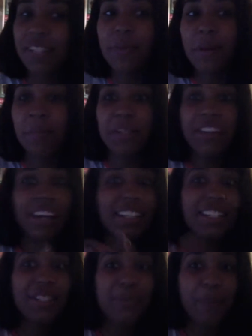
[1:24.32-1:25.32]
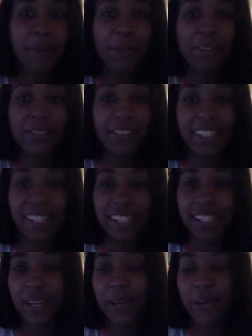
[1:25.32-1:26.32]
well, I'm attracted to my boyfriend.
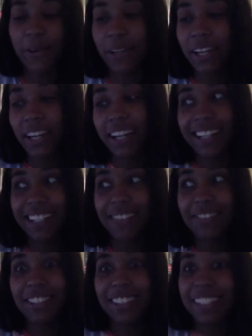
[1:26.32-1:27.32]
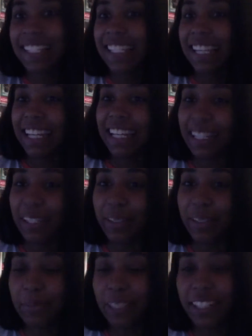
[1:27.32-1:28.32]
So I'm going to listen to
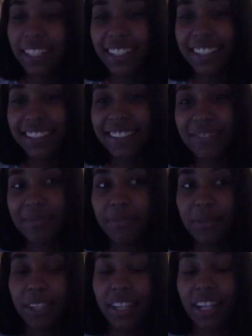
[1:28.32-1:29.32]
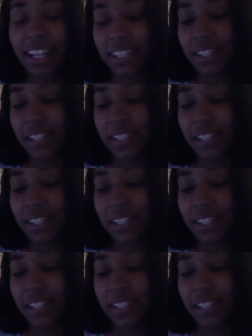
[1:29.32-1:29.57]
him more than I listen